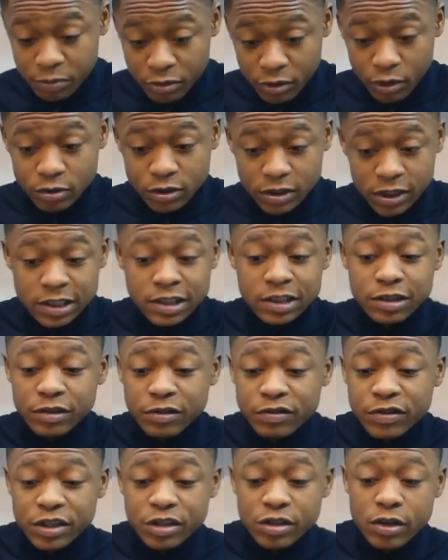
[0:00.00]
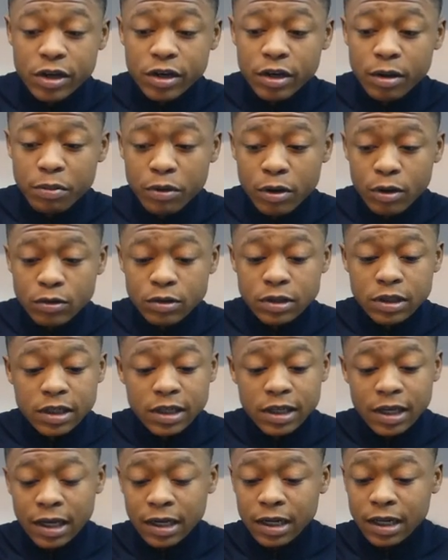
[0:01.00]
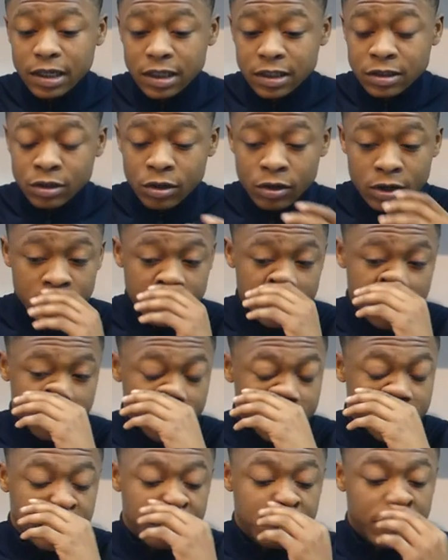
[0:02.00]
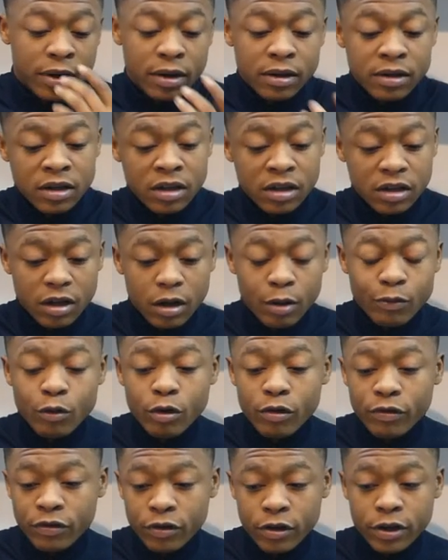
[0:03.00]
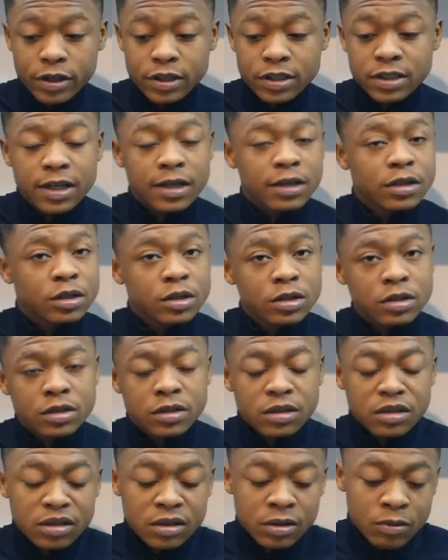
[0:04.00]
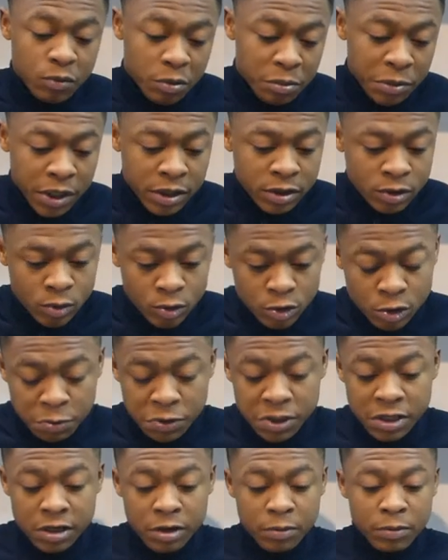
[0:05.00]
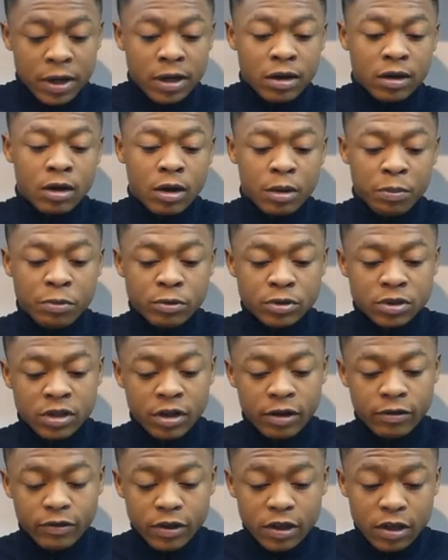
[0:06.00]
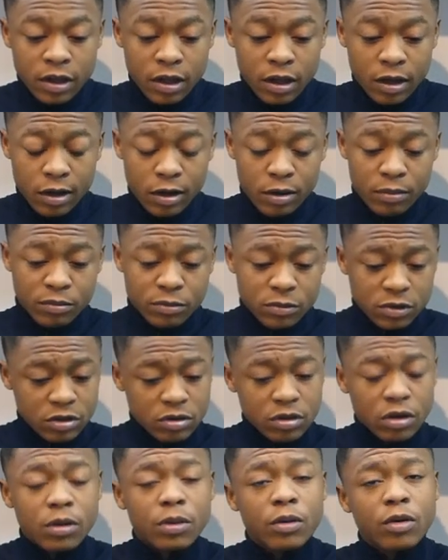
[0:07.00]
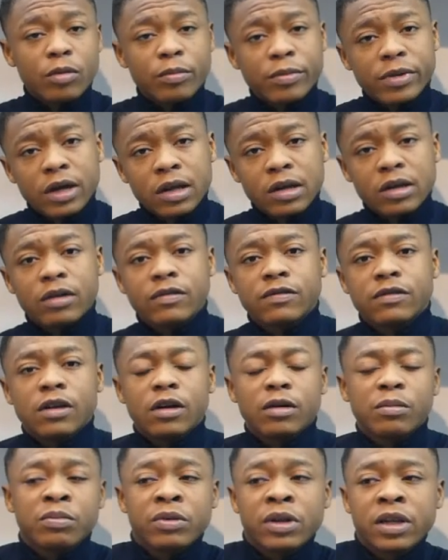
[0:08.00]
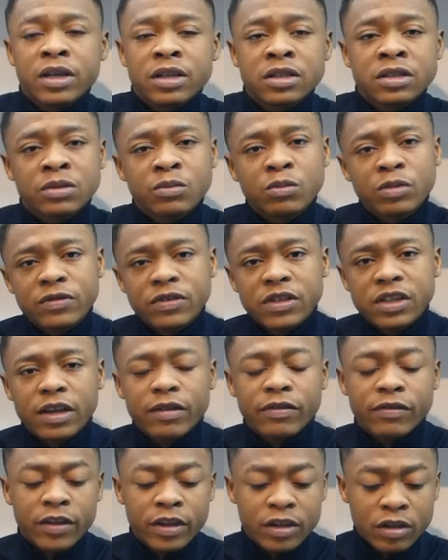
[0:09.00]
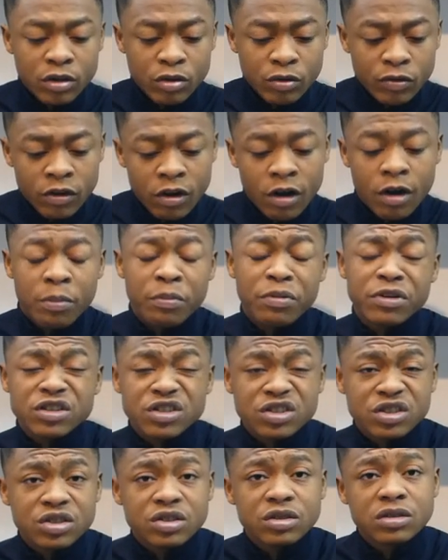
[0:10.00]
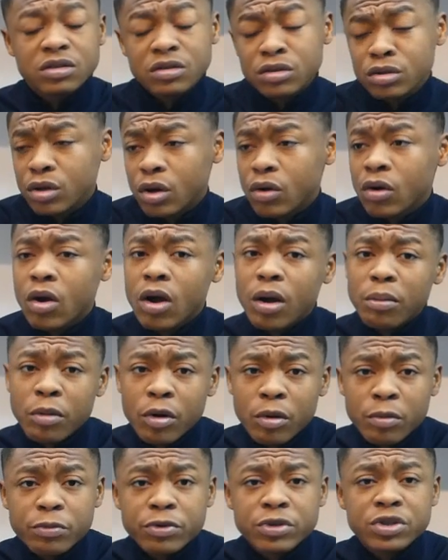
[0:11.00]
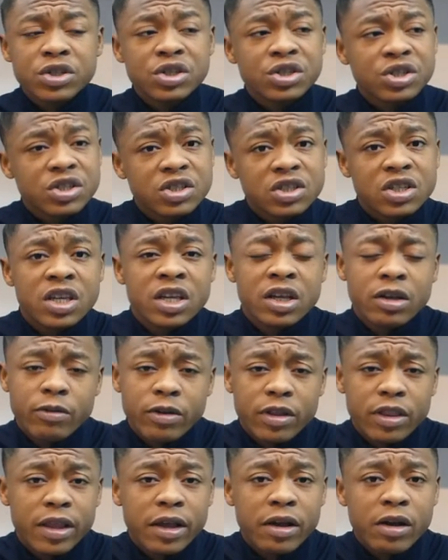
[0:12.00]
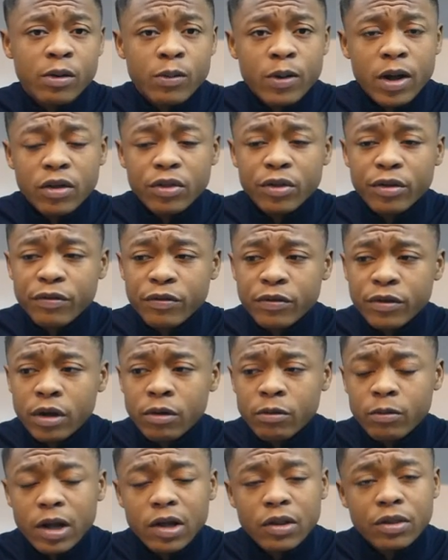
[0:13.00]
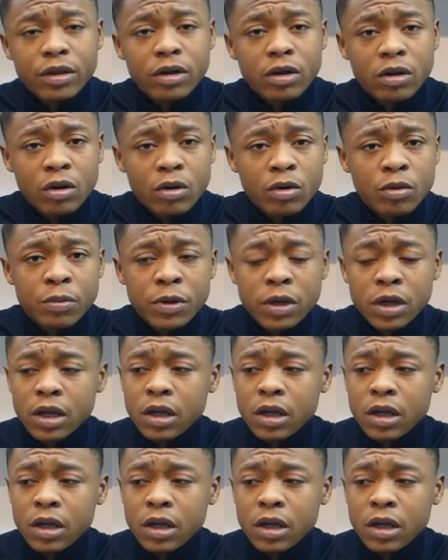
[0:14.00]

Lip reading: processing a video and uploading it, and I need to go and get ready, but I've got 30 seconds. We might as well speak about a couple stuff. You lot know me, I love young players, and with the FA Youth Cup and just, you know, cup competitions here and there around the globe,